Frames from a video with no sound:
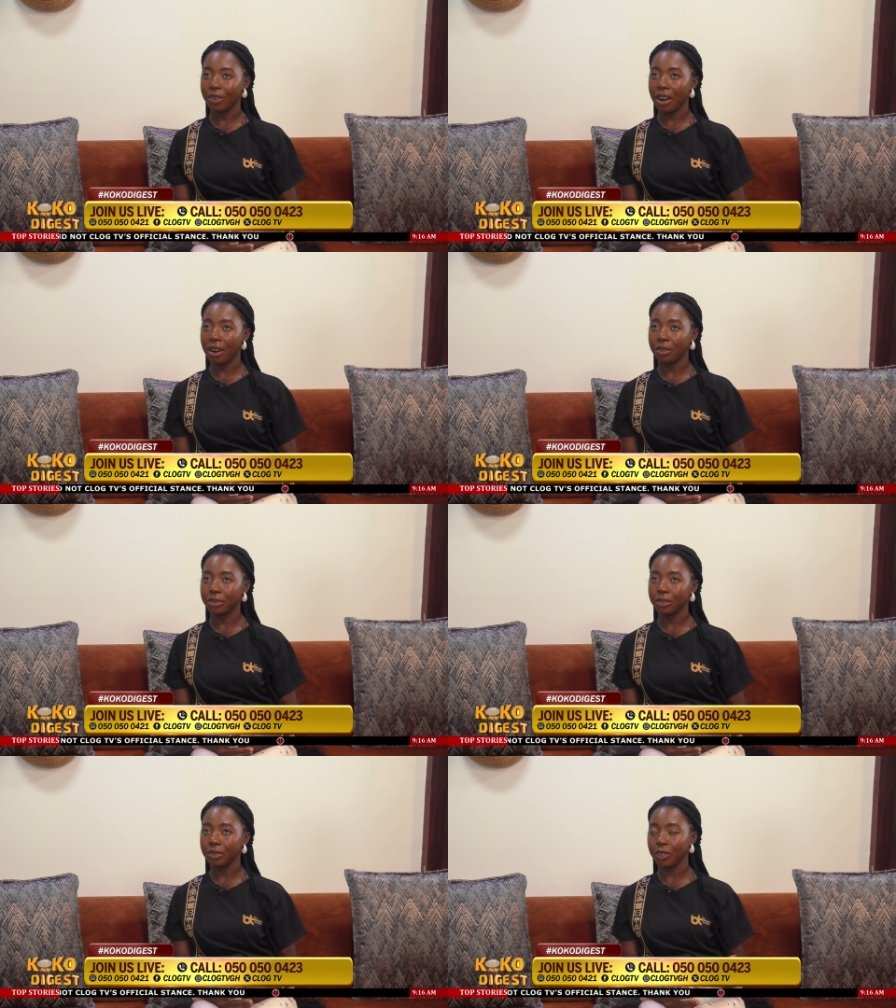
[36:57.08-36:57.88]

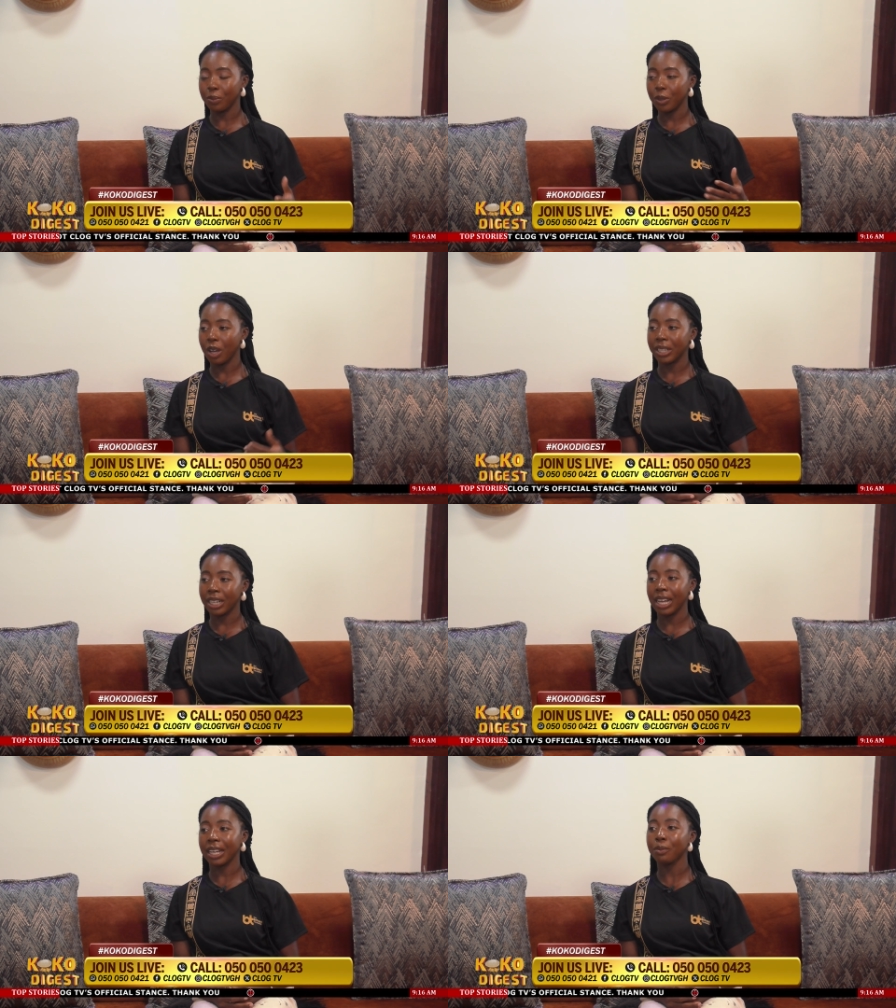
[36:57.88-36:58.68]
around Dome
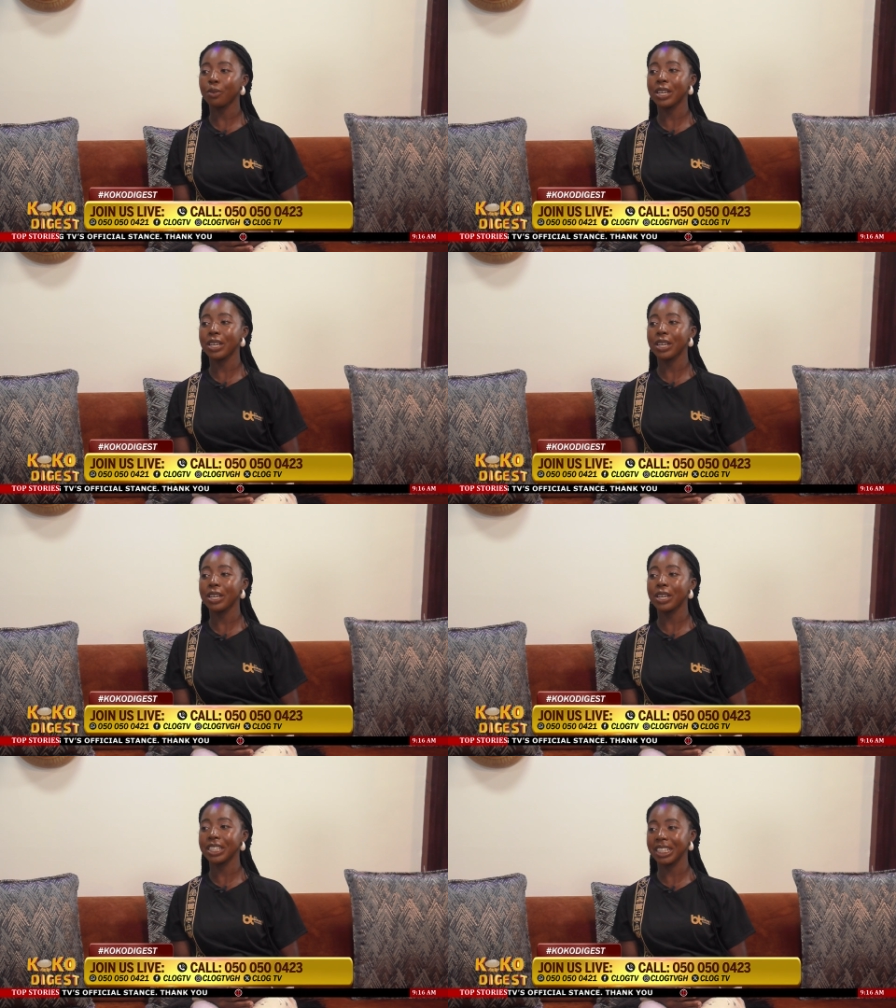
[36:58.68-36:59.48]
Kwabenya that I
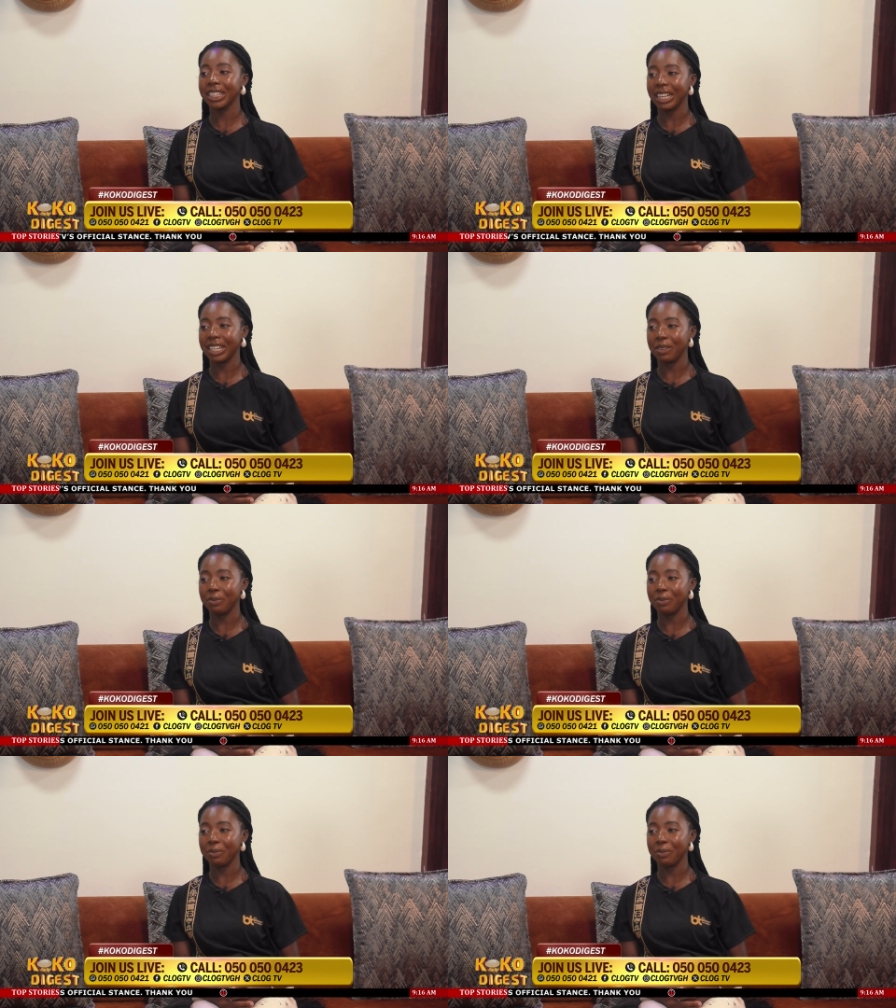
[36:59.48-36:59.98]
cannot mention their